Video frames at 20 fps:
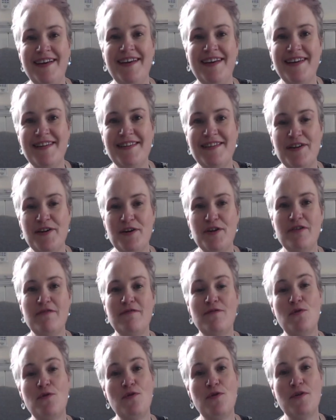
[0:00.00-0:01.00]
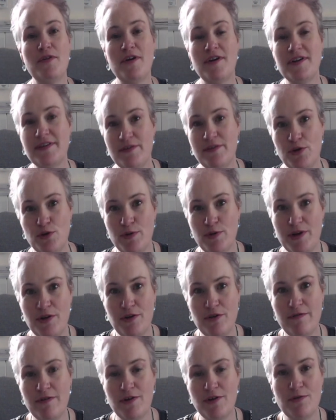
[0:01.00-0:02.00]
So for those of you who are
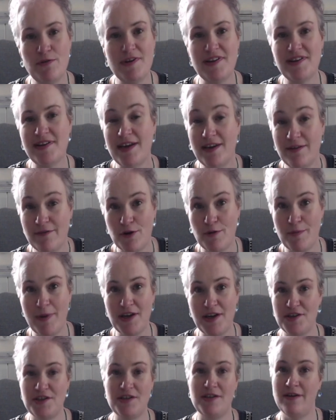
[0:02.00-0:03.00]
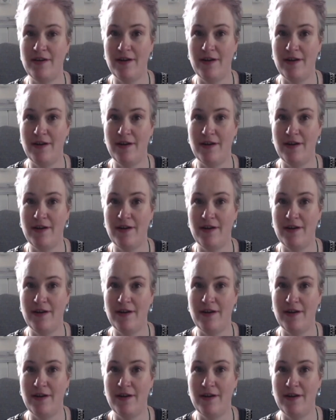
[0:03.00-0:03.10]
new viewers, thank you very much.